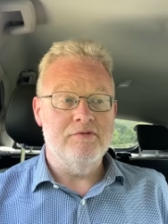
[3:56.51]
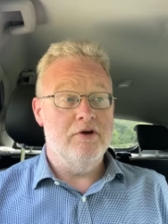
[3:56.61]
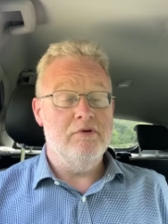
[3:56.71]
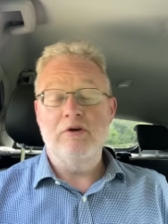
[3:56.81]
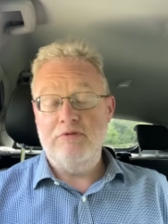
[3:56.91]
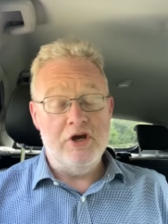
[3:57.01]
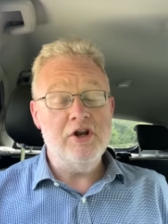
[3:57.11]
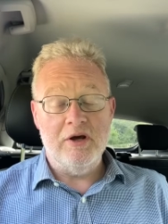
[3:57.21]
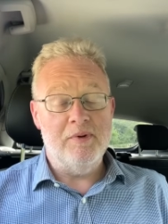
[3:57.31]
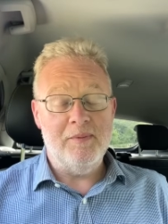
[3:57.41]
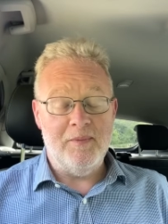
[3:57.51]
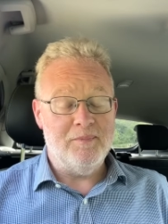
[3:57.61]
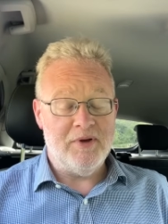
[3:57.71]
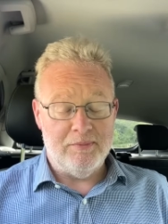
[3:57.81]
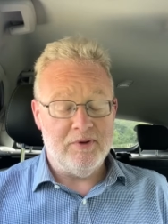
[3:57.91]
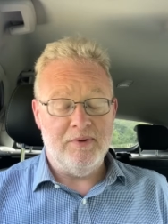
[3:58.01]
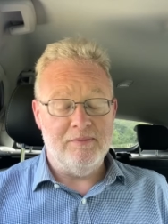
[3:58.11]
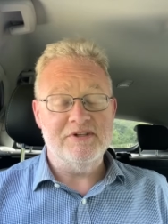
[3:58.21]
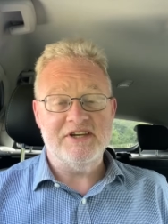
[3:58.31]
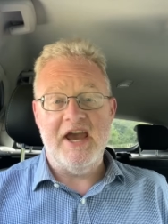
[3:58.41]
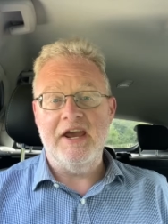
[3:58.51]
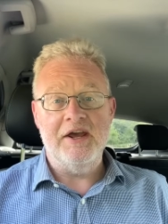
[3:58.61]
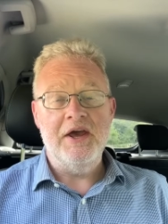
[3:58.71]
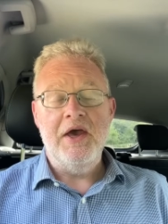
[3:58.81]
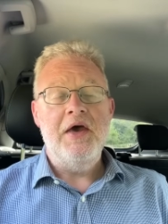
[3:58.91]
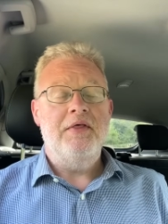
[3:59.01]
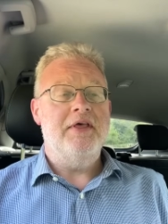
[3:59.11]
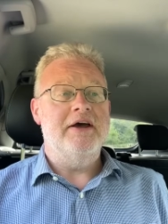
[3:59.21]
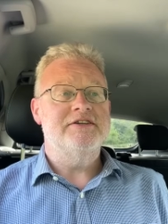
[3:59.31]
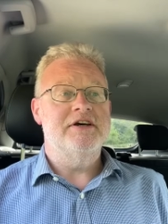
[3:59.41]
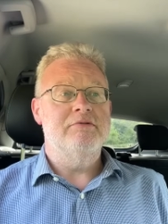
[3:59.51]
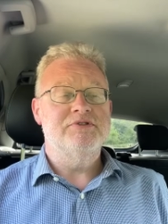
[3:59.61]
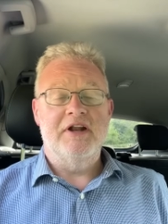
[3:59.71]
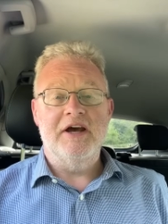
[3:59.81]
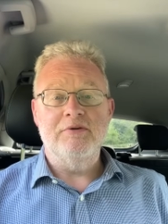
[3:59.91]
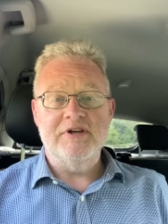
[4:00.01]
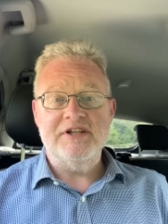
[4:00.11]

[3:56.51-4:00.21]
Uh, you, you, heard a couple of, couple of people saying that uh, it was the loudest